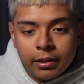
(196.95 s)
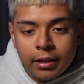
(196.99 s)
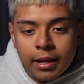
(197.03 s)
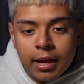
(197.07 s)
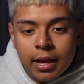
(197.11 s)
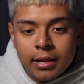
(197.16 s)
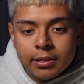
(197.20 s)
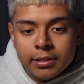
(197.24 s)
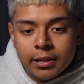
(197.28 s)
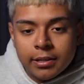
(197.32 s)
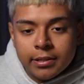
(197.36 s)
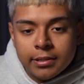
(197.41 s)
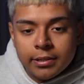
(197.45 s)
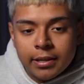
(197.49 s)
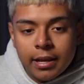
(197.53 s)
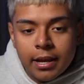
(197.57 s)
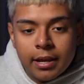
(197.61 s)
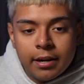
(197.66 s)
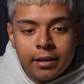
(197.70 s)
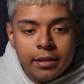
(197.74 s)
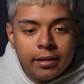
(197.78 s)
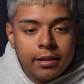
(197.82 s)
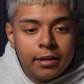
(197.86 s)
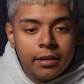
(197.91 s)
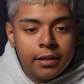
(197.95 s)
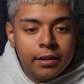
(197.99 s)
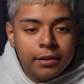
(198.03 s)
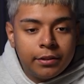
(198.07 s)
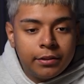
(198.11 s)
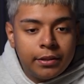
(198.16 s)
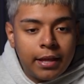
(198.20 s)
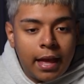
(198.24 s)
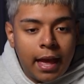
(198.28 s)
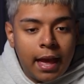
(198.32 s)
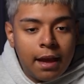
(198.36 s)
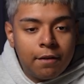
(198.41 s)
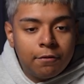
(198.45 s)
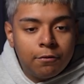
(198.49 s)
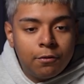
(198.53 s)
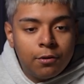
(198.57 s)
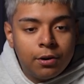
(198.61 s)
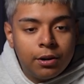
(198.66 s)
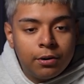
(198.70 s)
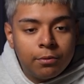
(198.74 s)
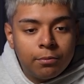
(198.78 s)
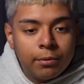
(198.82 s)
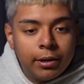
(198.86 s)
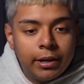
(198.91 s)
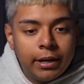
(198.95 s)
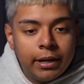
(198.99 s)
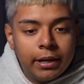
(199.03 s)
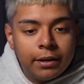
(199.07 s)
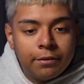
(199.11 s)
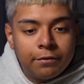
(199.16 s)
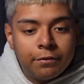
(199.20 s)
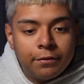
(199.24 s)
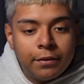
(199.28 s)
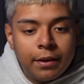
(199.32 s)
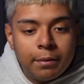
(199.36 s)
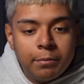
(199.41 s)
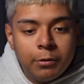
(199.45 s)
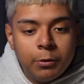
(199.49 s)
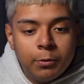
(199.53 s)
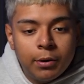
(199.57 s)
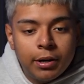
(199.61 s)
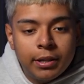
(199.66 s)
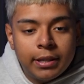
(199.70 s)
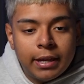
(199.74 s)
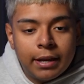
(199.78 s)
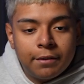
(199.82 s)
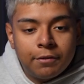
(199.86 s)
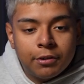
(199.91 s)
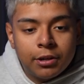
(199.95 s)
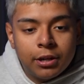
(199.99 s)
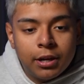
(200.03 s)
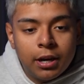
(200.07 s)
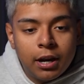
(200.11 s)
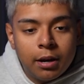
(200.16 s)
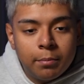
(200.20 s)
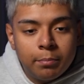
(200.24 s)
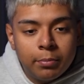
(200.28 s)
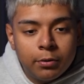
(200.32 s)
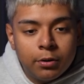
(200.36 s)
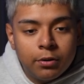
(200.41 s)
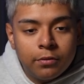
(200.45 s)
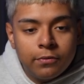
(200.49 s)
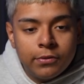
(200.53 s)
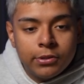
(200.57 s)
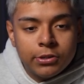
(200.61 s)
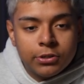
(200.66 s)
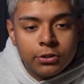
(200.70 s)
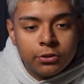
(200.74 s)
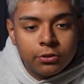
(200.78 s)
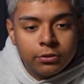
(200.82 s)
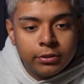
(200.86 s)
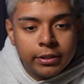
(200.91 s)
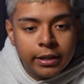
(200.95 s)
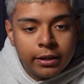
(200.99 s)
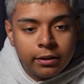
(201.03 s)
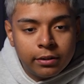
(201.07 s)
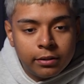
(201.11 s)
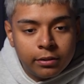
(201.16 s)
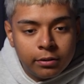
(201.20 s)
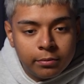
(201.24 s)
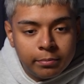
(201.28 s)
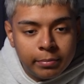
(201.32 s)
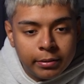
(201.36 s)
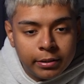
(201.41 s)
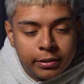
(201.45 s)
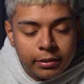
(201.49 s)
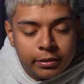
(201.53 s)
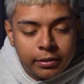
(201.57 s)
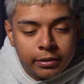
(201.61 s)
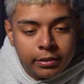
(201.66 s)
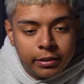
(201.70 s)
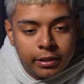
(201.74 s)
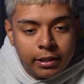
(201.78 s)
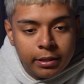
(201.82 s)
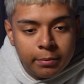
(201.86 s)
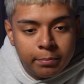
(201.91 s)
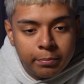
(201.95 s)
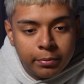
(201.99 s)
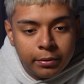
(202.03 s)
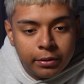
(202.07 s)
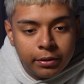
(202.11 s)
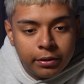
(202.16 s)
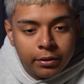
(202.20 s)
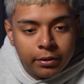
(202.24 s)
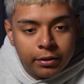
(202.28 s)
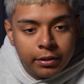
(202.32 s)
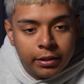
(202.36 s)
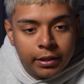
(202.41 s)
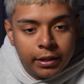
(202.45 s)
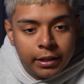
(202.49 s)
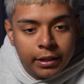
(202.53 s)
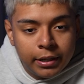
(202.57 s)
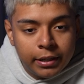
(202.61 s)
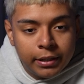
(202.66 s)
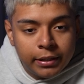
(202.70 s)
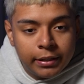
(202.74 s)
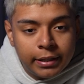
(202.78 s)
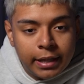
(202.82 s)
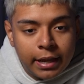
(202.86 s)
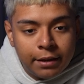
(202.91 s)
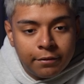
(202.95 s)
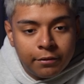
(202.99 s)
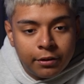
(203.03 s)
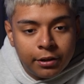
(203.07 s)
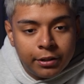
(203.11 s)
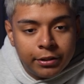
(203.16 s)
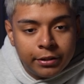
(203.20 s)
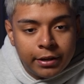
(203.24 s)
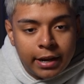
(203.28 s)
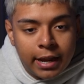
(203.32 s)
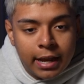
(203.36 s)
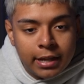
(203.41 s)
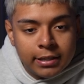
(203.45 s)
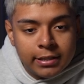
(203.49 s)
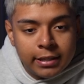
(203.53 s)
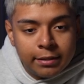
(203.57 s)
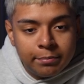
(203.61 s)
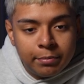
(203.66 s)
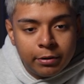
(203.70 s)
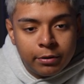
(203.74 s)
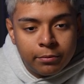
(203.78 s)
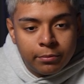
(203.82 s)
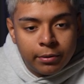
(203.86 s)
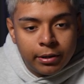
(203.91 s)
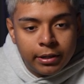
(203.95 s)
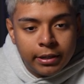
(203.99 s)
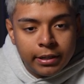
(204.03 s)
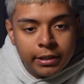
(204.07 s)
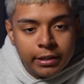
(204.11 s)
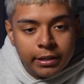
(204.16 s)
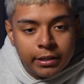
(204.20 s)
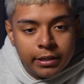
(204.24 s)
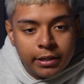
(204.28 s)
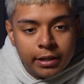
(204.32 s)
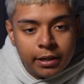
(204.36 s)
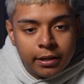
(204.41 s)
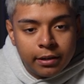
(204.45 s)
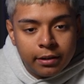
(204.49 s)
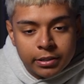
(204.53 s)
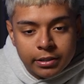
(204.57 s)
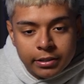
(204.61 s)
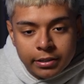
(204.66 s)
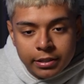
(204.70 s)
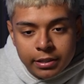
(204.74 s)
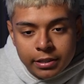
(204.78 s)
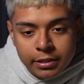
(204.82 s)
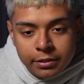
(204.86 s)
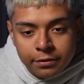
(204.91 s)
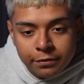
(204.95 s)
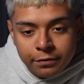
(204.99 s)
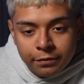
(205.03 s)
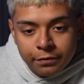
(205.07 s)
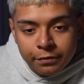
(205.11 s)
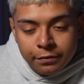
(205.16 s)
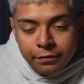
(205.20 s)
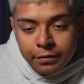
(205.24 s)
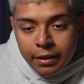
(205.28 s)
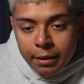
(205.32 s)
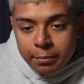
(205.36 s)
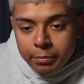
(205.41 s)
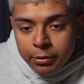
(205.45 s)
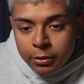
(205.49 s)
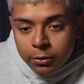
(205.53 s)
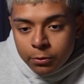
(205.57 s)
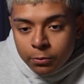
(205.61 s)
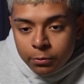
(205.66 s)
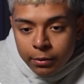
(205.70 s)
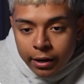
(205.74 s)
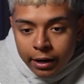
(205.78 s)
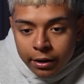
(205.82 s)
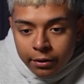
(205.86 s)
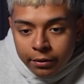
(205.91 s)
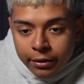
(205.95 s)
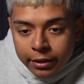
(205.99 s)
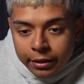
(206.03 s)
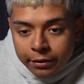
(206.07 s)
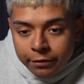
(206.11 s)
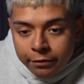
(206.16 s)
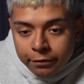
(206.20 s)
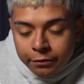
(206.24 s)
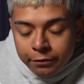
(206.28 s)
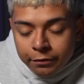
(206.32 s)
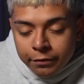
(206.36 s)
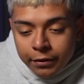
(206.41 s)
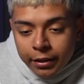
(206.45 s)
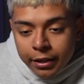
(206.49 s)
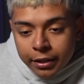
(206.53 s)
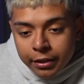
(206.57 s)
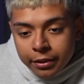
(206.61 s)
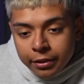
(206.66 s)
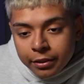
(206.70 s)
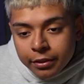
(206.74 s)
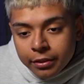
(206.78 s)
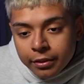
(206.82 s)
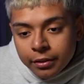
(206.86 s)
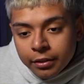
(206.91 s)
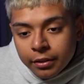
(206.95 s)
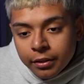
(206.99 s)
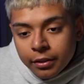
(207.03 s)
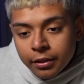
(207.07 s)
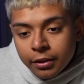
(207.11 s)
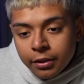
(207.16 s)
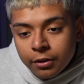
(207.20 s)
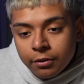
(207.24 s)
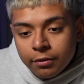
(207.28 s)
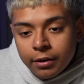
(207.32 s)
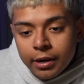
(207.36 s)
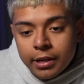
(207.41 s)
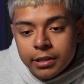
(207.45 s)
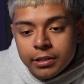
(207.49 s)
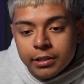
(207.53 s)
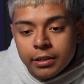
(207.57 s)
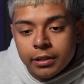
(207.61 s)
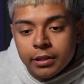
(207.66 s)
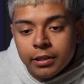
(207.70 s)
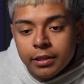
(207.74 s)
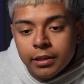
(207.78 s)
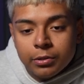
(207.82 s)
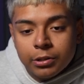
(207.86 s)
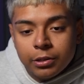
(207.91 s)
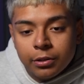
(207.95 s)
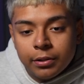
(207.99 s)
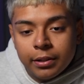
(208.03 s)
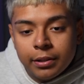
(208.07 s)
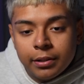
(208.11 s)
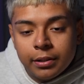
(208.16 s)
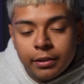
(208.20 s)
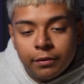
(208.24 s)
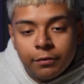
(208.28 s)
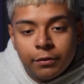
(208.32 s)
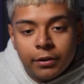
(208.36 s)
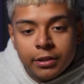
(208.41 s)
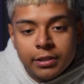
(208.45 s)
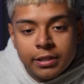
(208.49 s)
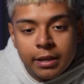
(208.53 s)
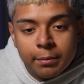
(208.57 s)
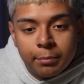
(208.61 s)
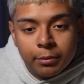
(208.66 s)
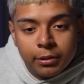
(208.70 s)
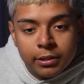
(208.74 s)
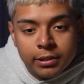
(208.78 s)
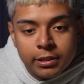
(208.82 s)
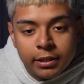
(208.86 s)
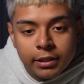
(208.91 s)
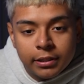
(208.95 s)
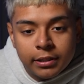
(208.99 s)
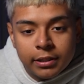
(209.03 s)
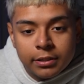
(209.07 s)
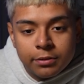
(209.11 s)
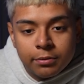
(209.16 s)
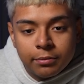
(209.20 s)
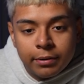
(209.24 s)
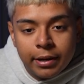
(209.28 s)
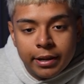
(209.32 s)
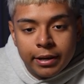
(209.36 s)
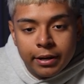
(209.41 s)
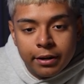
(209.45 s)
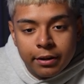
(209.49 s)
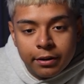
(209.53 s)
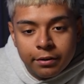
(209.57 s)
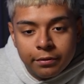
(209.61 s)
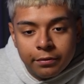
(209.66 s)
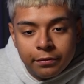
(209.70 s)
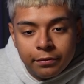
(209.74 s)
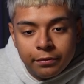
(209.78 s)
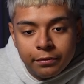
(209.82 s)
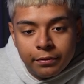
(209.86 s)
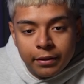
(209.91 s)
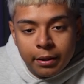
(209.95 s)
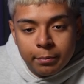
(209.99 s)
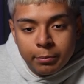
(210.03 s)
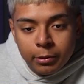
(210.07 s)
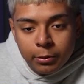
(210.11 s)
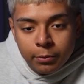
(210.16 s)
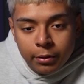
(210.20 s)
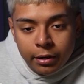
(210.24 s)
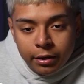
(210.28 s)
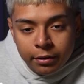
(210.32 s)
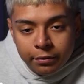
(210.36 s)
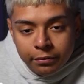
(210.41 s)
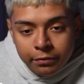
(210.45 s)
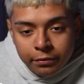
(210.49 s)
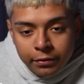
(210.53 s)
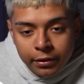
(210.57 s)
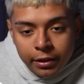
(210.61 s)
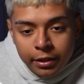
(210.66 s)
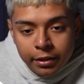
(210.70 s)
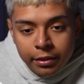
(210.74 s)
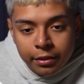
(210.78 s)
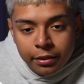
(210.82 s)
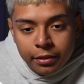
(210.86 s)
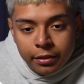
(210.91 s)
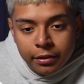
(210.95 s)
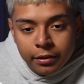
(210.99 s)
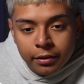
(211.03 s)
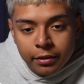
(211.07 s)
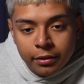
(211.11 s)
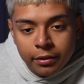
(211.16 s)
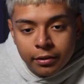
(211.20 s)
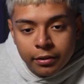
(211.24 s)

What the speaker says: as I said, they have one running in February. They have a couple. If we scroll down a little bit deeper, they have other ads they've been running since February 5th. Crazy. So for example, let's look at this one right here, February 5th.